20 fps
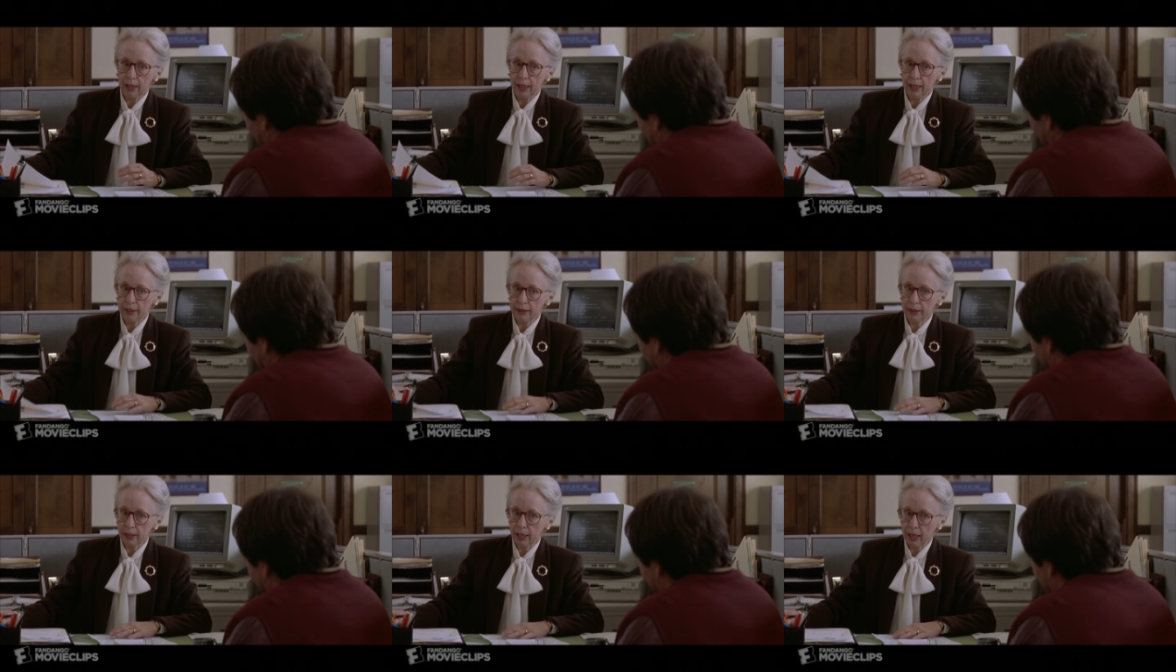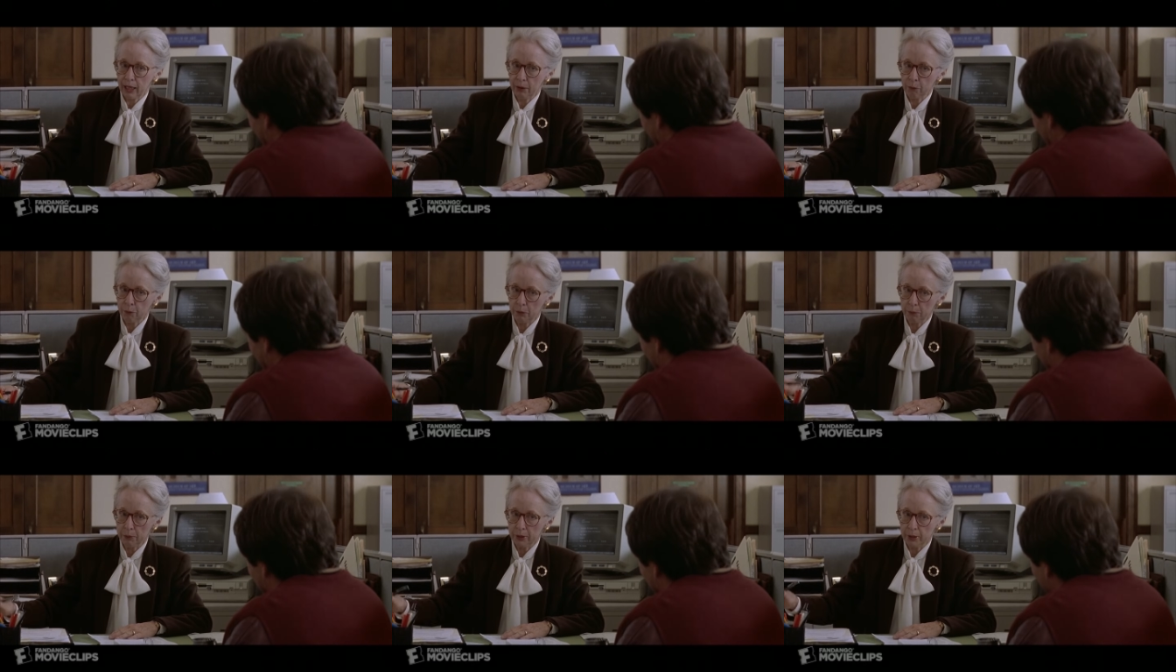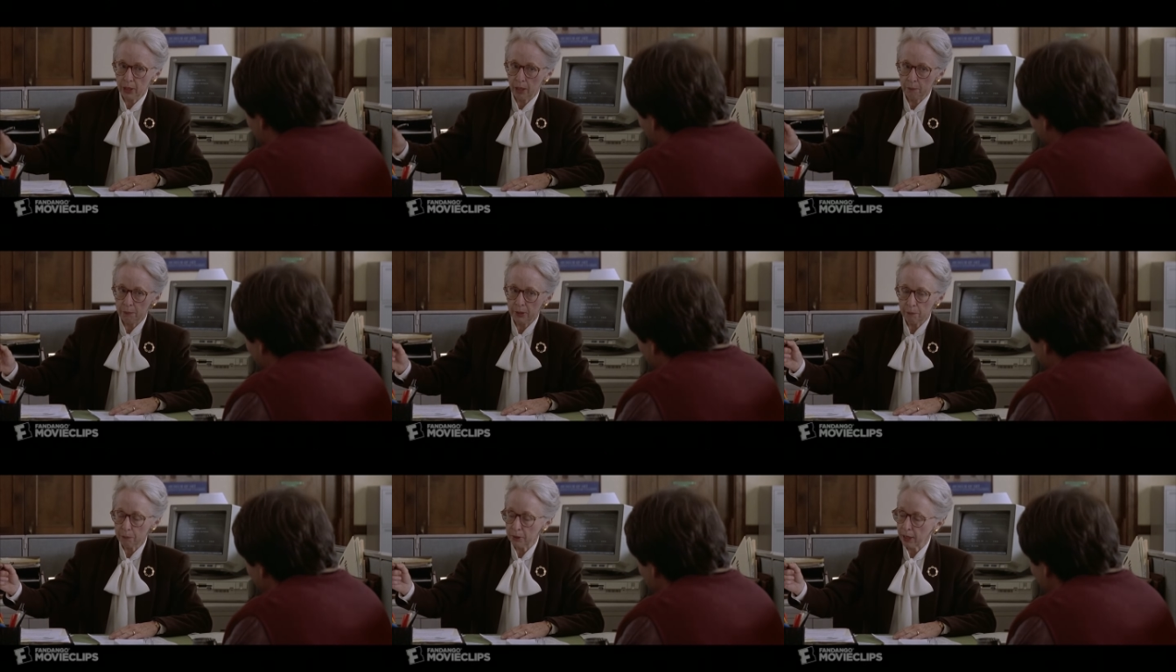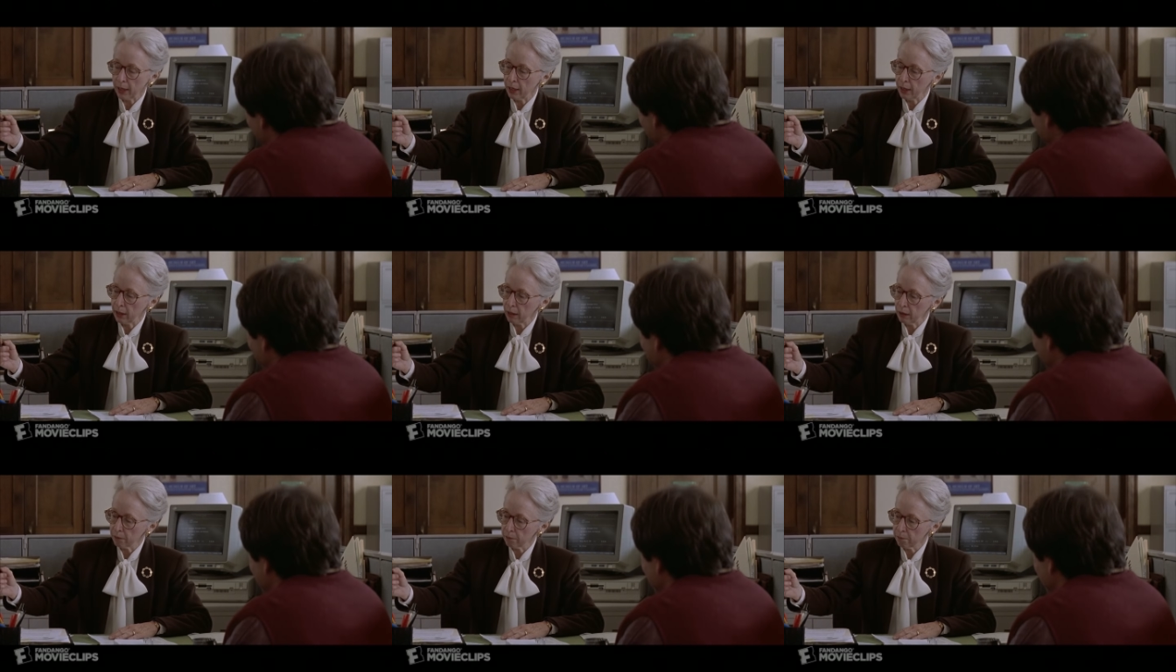and I will be coming
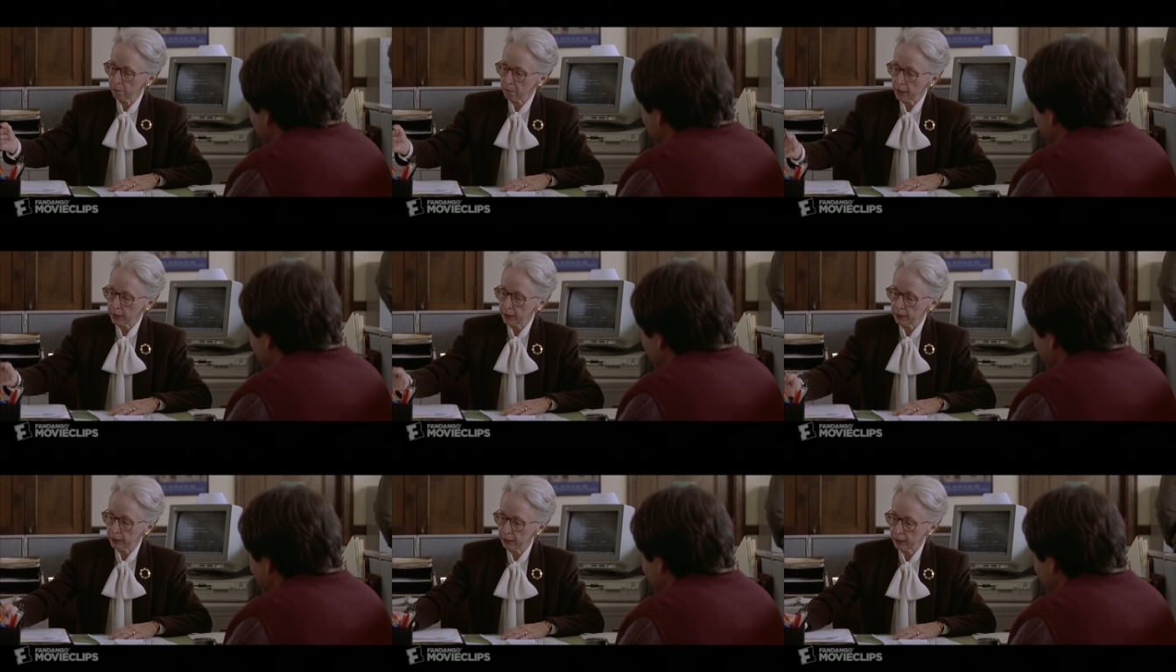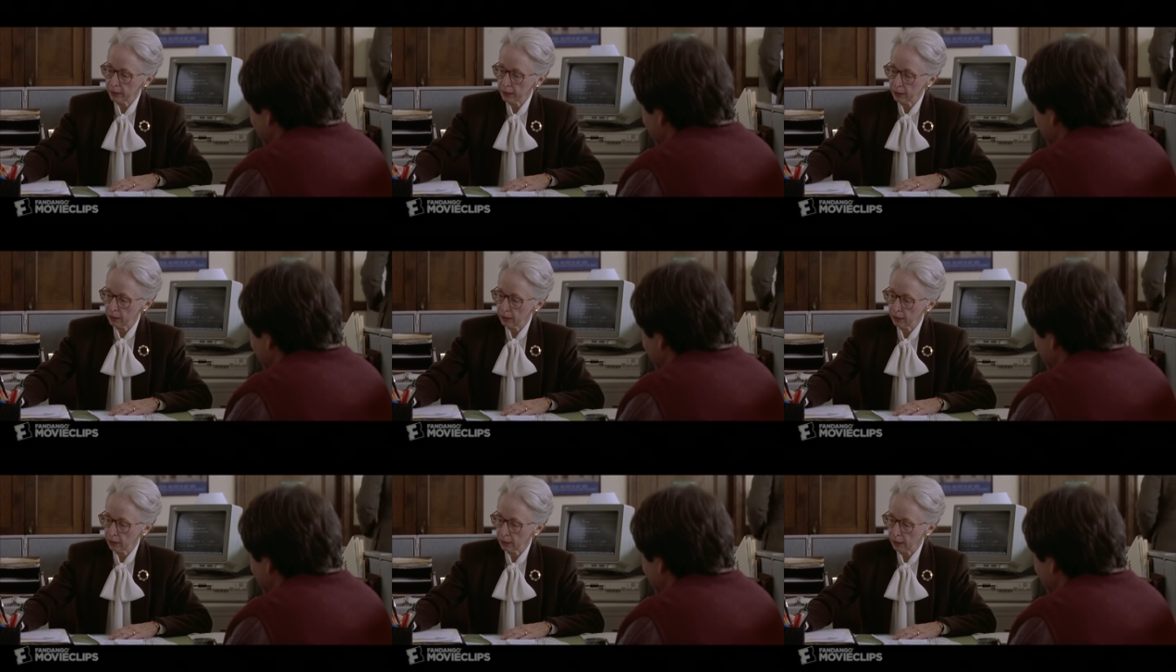by on Monday